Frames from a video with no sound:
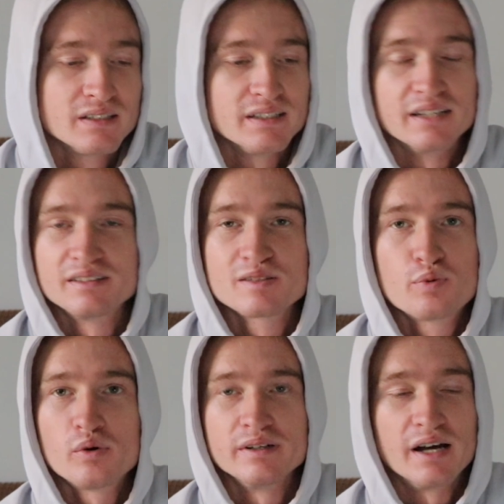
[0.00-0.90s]
Yeah, at this
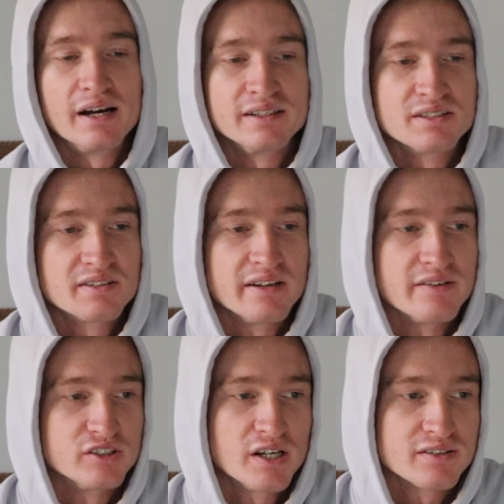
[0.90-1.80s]
point, I just didn't have
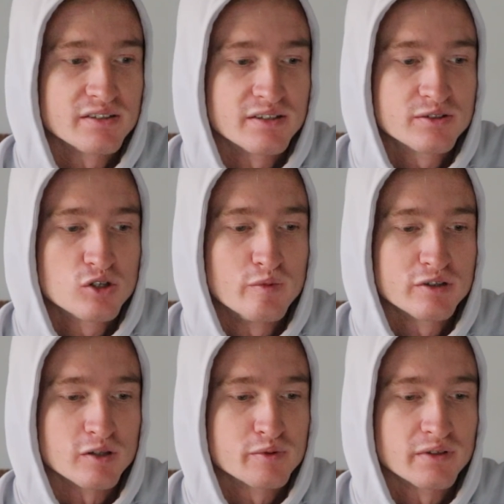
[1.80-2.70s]
a chance. He has 2
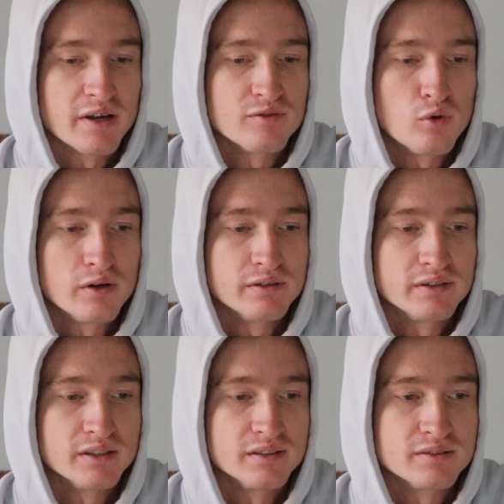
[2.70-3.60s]
bishops and I have 1,
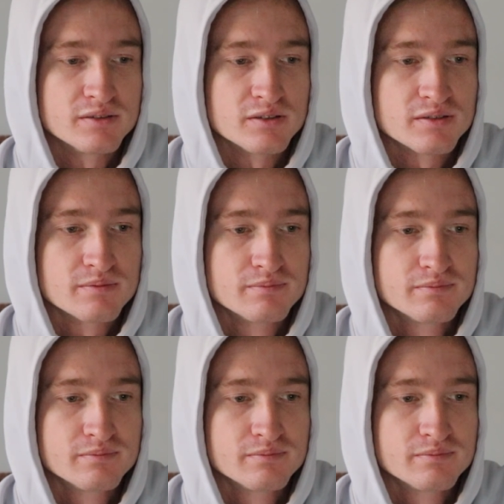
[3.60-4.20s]
and he's just...